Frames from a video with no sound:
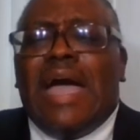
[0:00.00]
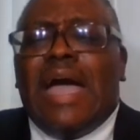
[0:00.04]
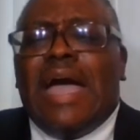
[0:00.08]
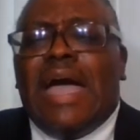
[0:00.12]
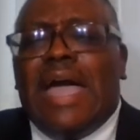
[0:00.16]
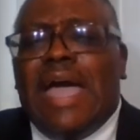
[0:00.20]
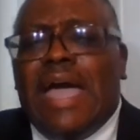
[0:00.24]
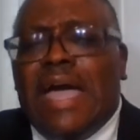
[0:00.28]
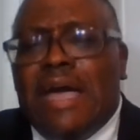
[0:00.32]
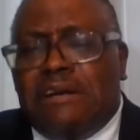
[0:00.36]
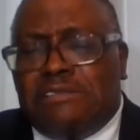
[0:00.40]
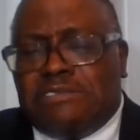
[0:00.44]

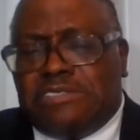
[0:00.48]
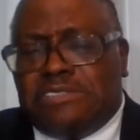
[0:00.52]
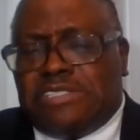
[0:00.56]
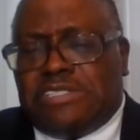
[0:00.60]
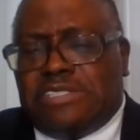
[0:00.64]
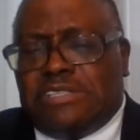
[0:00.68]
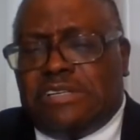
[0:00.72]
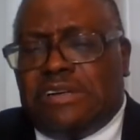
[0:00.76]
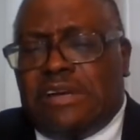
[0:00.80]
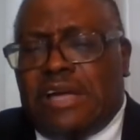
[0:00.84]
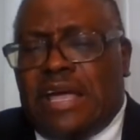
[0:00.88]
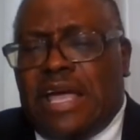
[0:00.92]

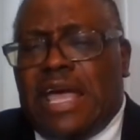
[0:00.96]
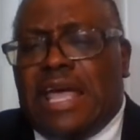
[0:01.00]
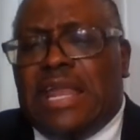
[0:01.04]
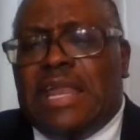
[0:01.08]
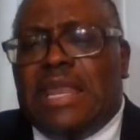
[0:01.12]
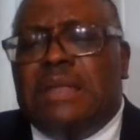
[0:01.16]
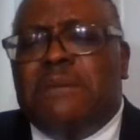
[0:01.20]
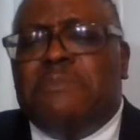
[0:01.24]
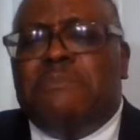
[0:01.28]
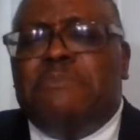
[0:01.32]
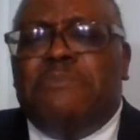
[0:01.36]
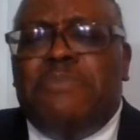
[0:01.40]
answer
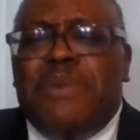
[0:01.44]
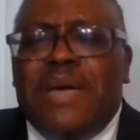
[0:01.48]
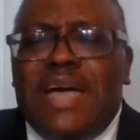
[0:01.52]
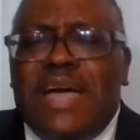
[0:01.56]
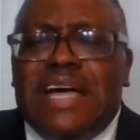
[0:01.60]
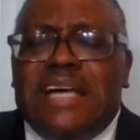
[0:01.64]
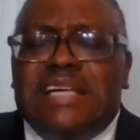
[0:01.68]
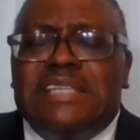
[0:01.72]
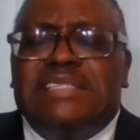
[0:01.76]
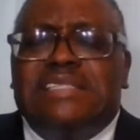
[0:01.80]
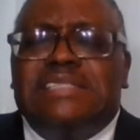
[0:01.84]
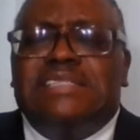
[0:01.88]
and the
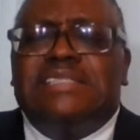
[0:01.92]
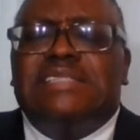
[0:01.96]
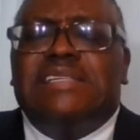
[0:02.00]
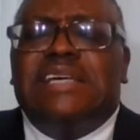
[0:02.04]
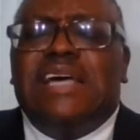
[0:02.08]
best